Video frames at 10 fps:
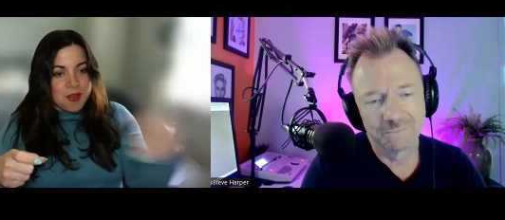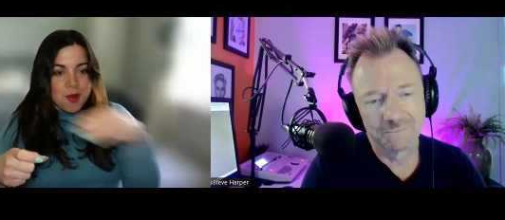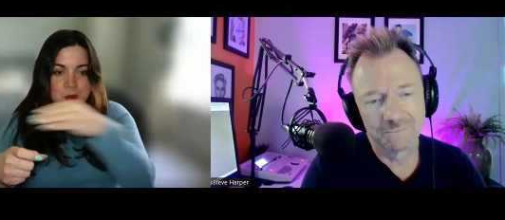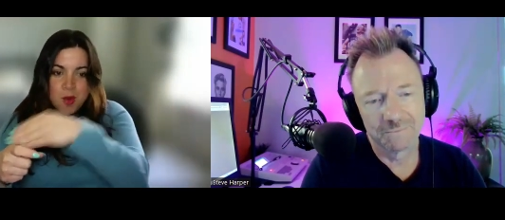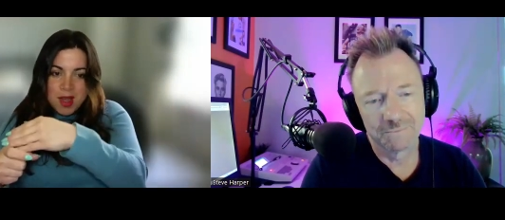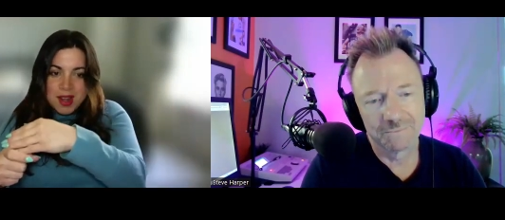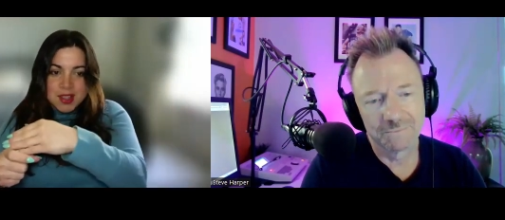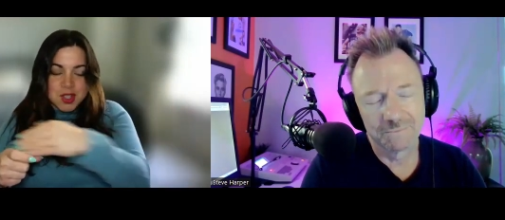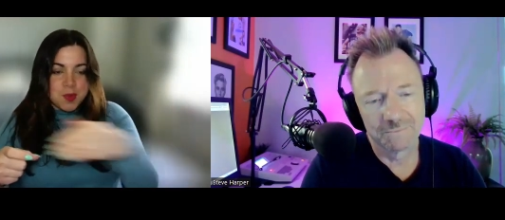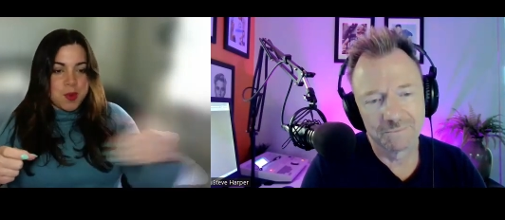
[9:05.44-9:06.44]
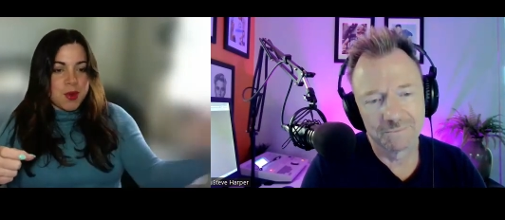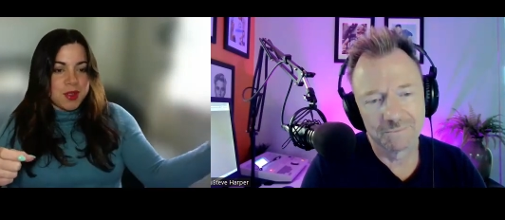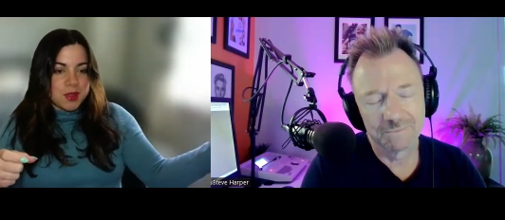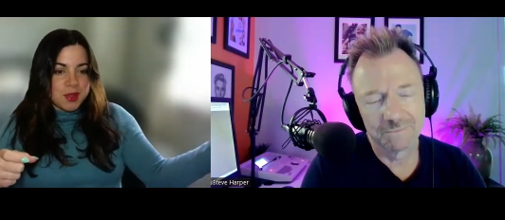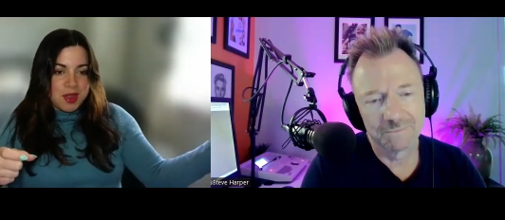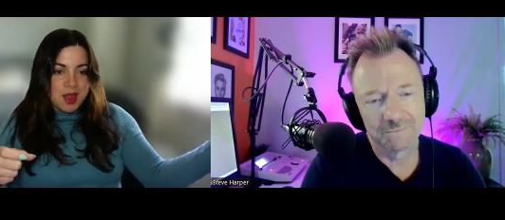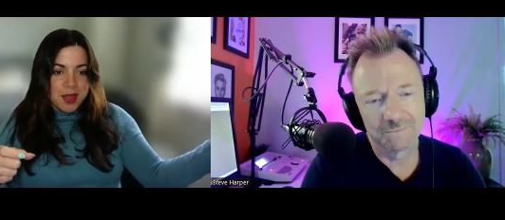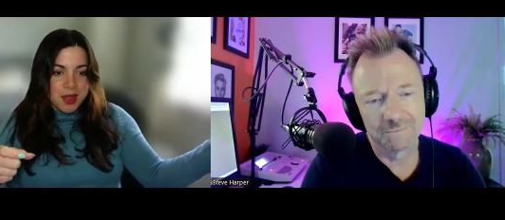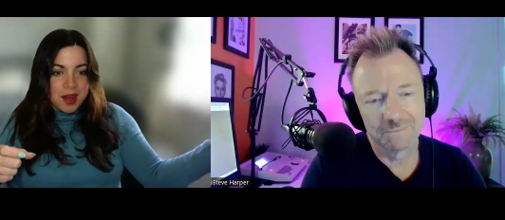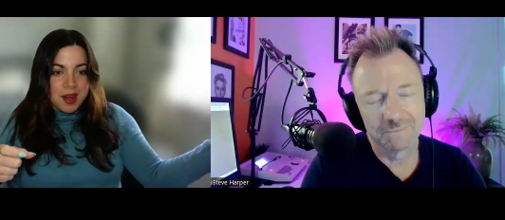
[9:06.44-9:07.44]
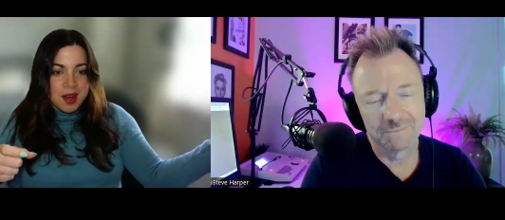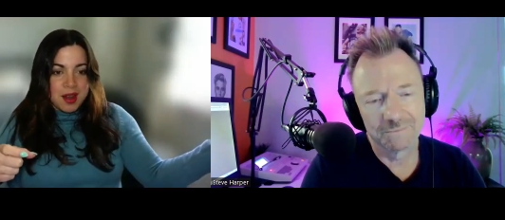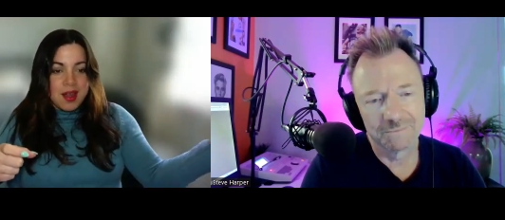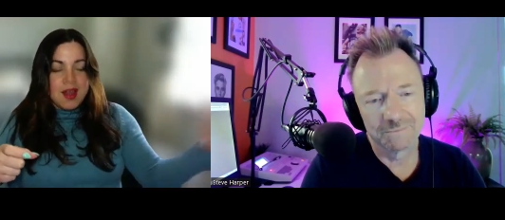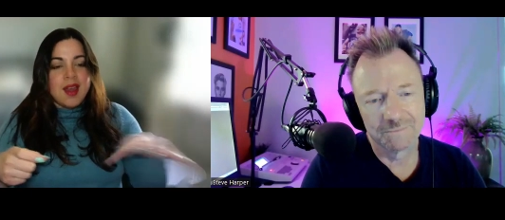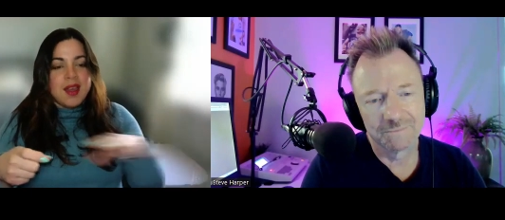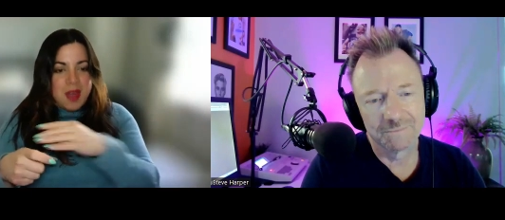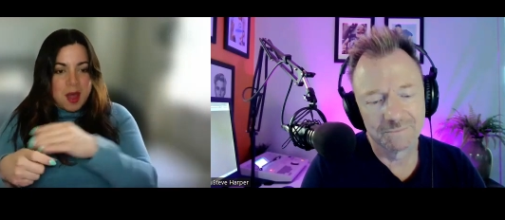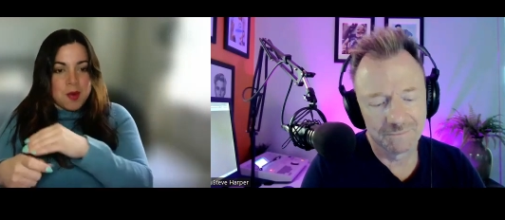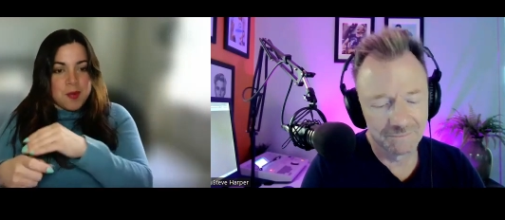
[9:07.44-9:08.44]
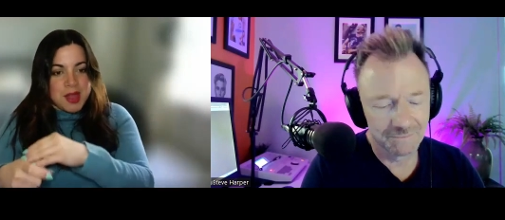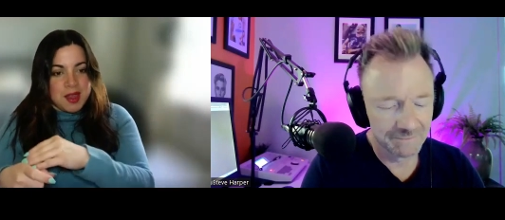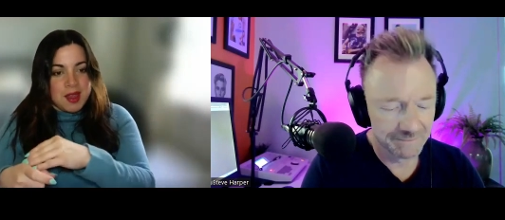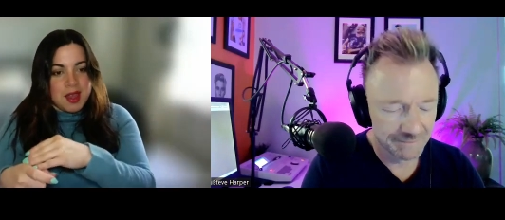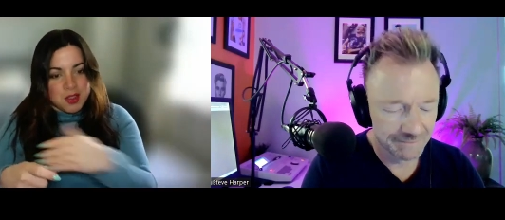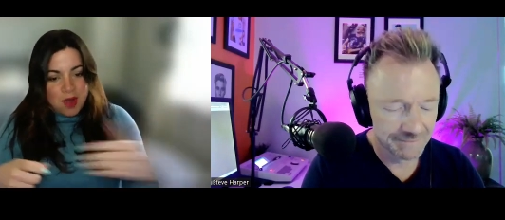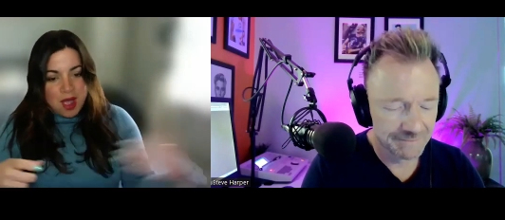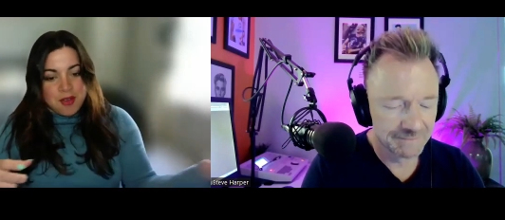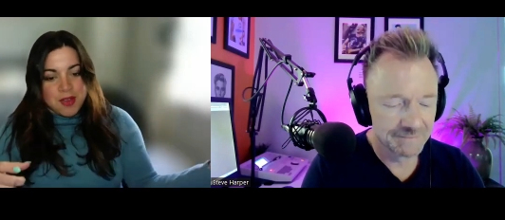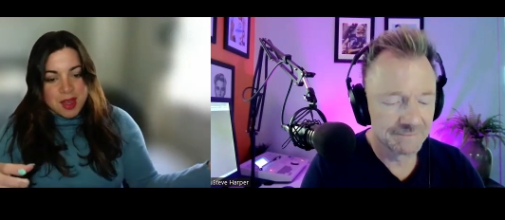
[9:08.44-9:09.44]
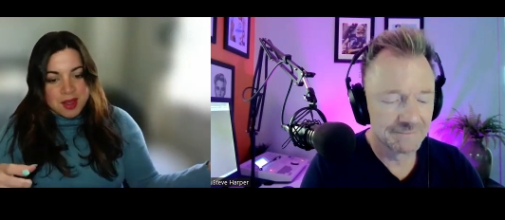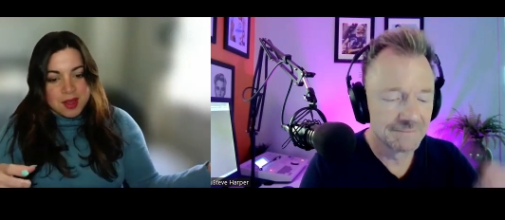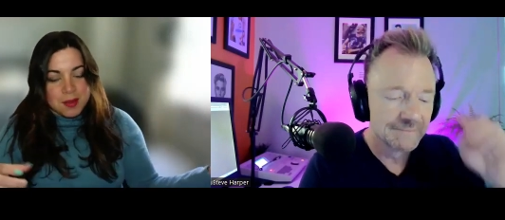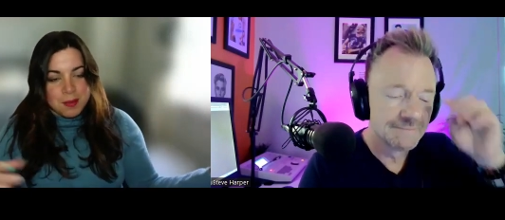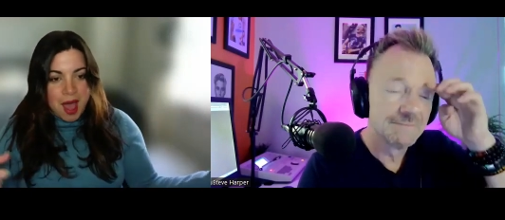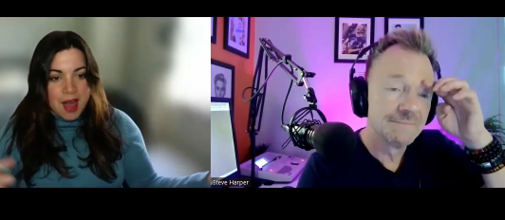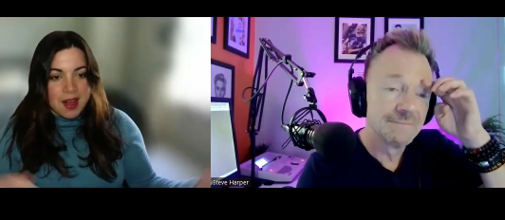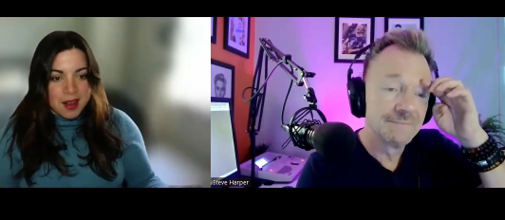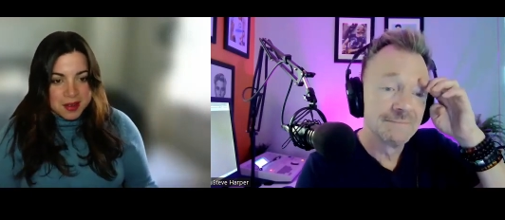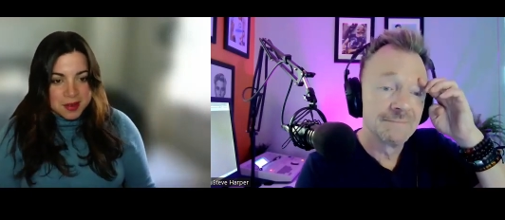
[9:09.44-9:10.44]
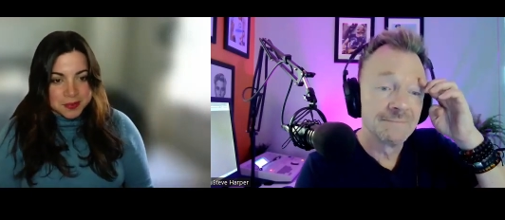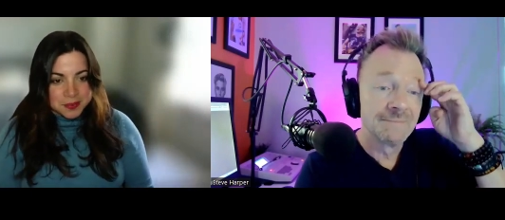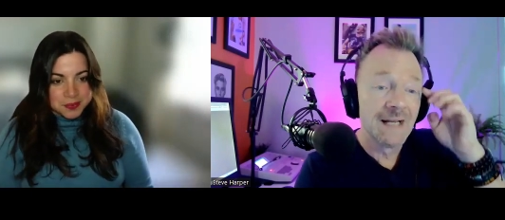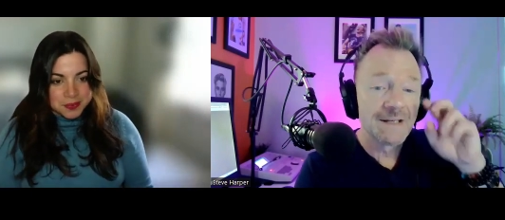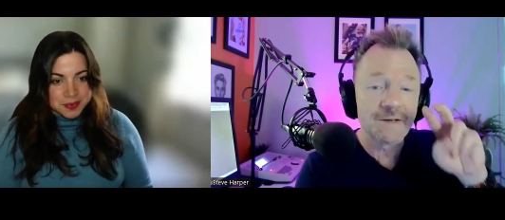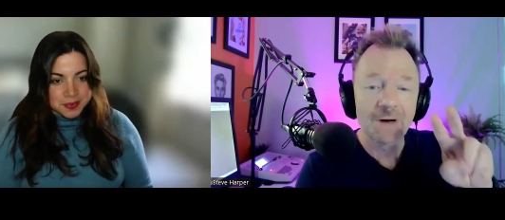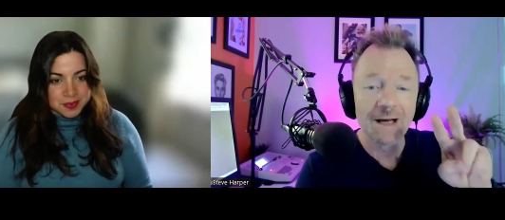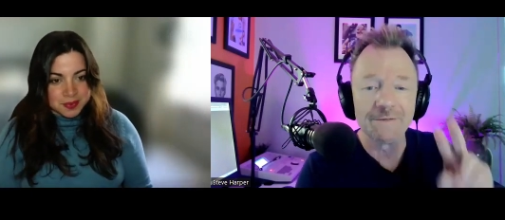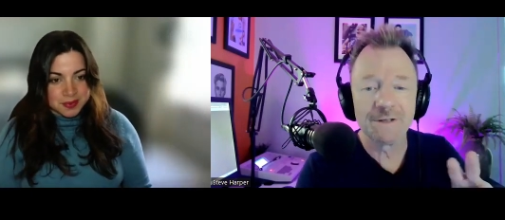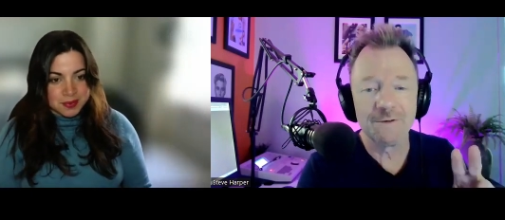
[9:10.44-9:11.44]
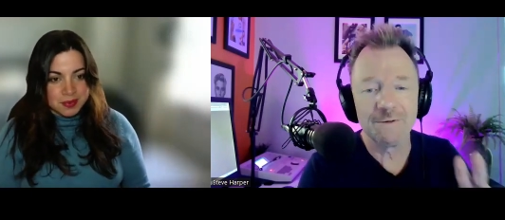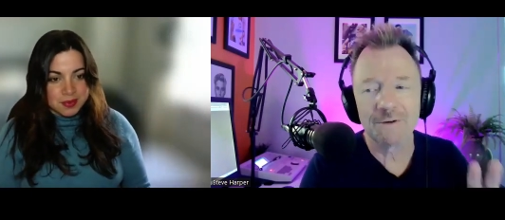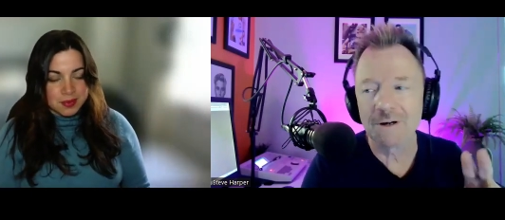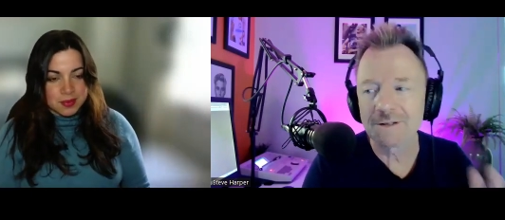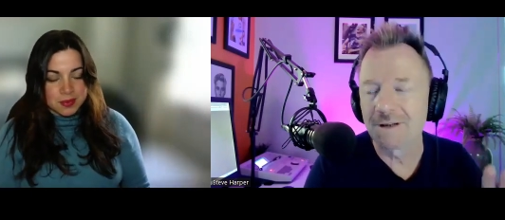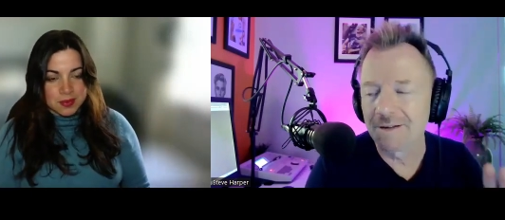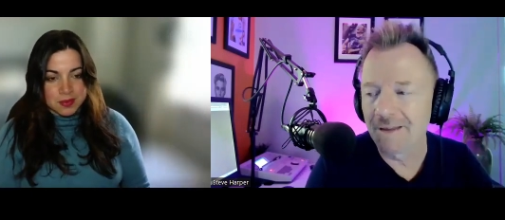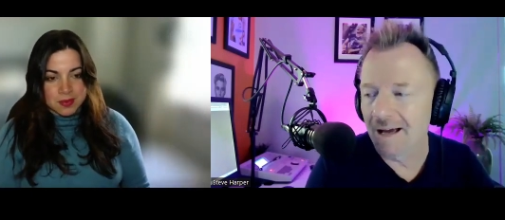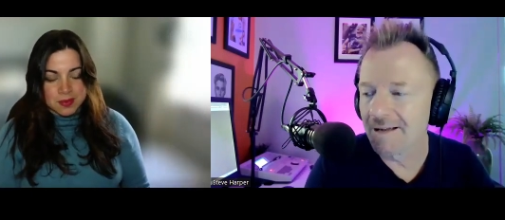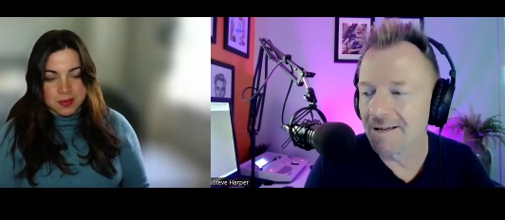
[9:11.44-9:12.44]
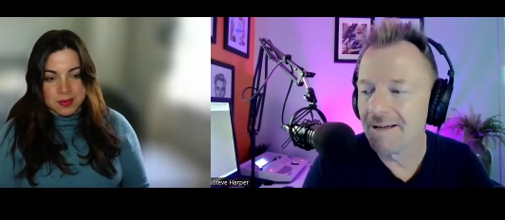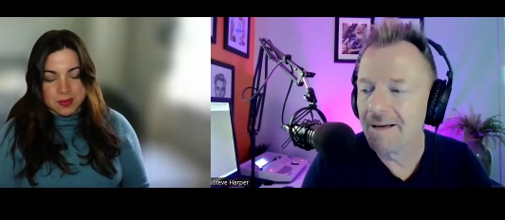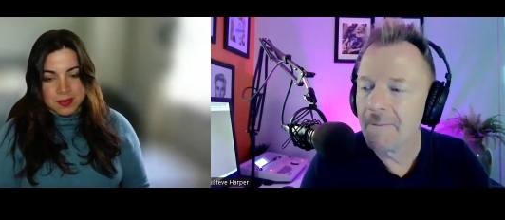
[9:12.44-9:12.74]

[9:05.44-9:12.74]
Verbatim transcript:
Speaker 1: from one entry point to the other, and that will be a traffic pattern.
Speaker 2: So I have two thoughts on that,